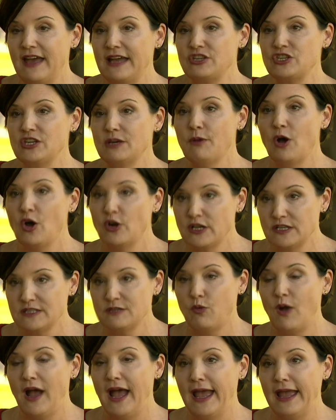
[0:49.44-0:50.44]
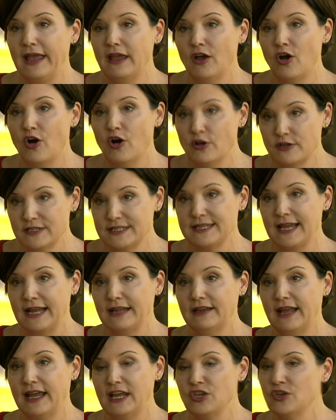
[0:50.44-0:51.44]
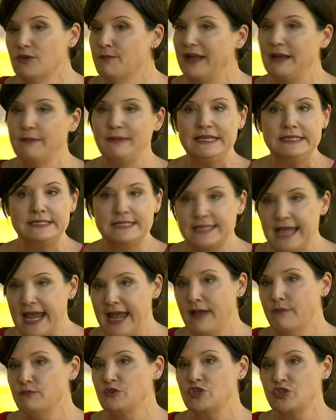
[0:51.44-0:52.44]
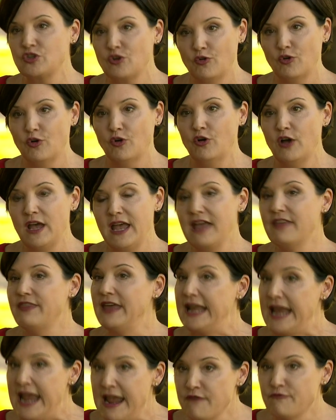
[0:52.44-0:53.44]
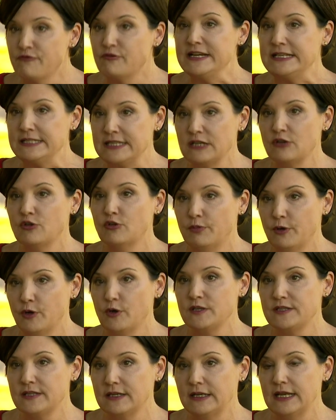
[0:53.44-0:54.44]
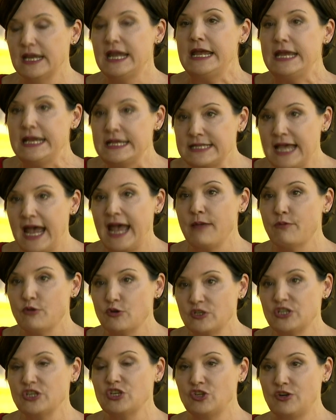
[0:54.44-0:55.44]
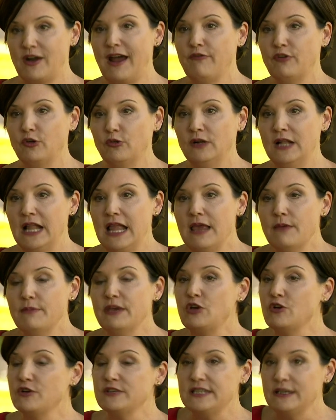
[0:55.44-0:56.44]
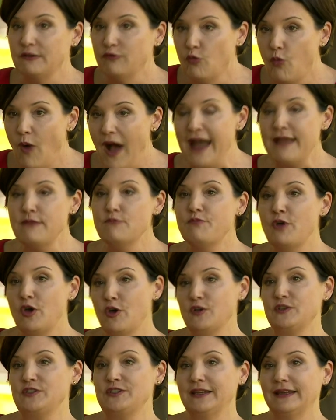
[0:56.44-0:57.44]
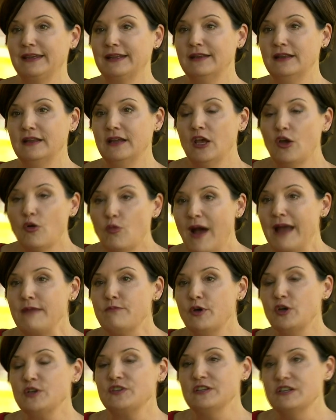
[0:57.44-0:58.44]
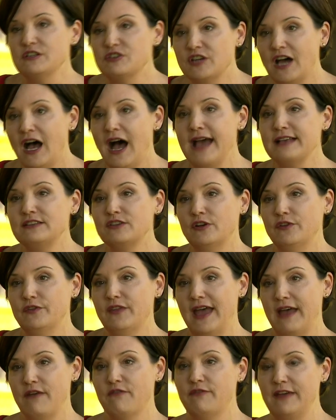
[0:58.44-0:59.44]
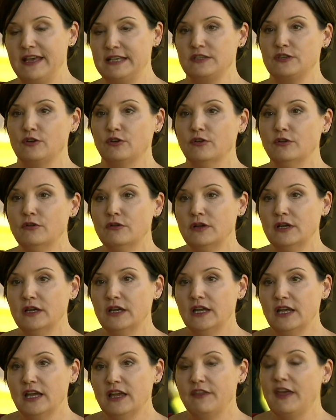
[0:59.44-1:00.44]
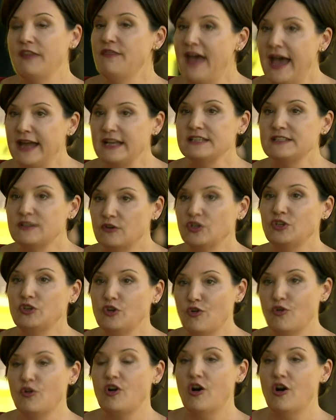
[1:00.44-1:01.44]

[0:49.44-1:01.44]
that ship on its way on Sunday, you better be damn sure that every single person is able to travel. Because if one person, one person dies on that vessel, then that is on your